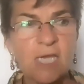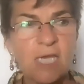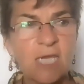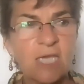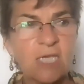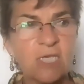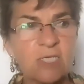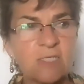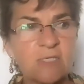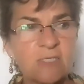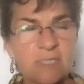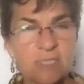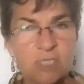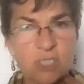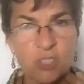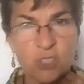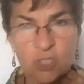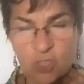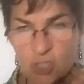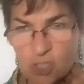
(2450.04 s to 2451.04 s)
is
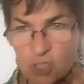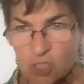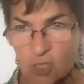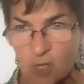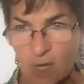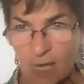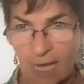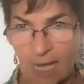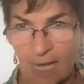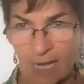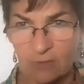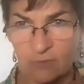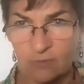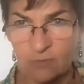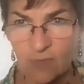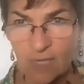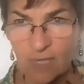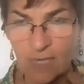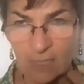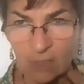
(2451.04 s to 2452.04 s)
to
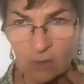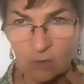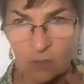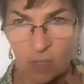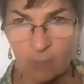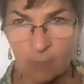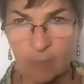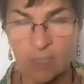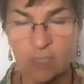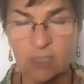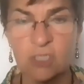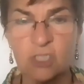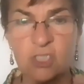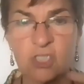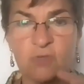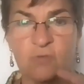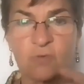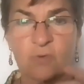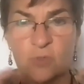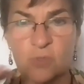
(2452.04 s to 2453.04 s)
have economic
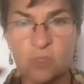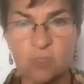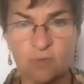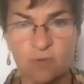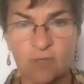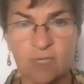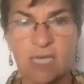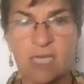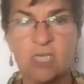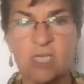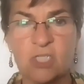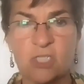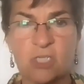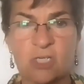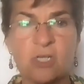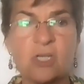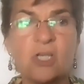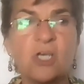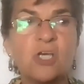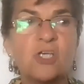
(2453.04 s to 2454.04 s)

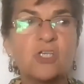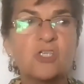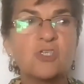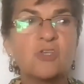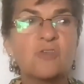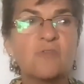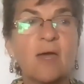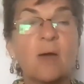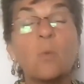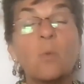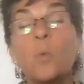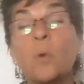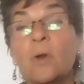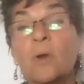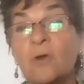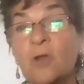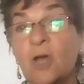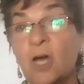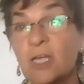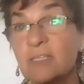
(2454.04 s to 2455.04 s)
diversification so that
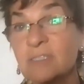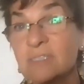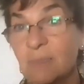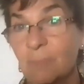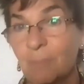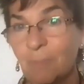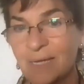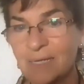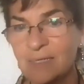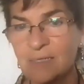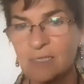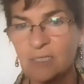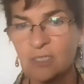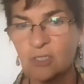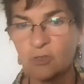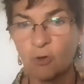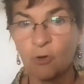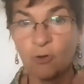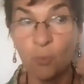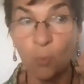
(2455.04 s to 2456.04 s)
we're not
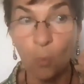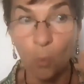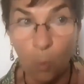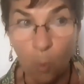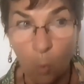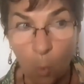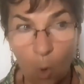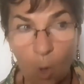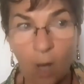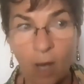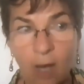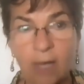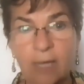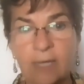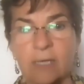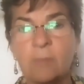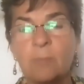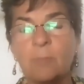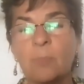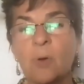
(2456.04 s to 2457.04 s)
dependent on
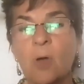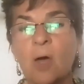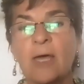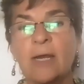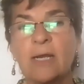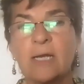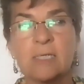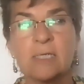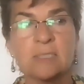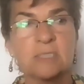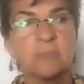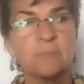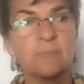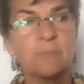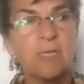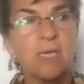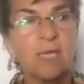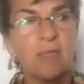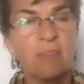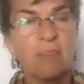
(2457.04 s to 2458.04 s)
one product
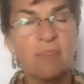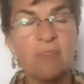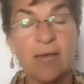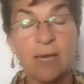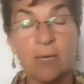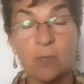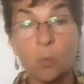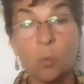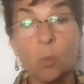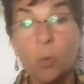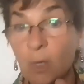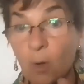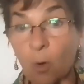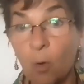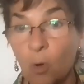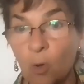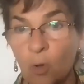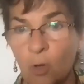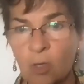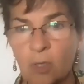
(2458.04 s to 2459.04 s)
that we
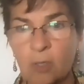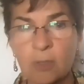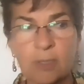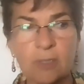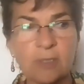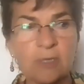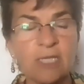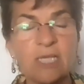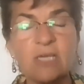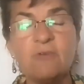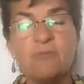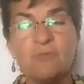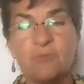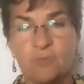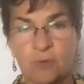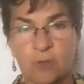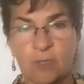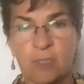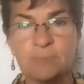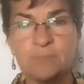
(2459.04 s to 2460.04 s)
all live
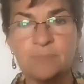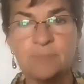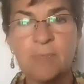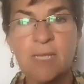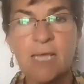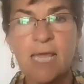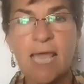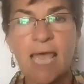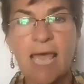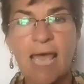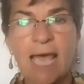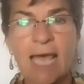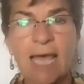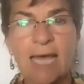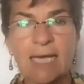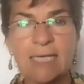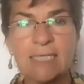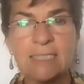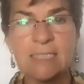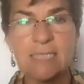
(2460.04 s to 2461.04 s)
from.
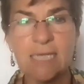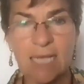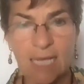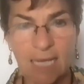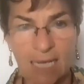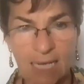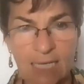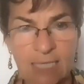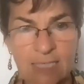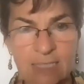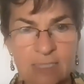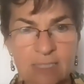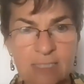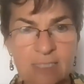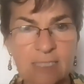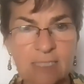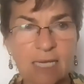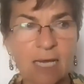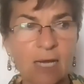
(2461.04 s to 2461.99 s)
And hence,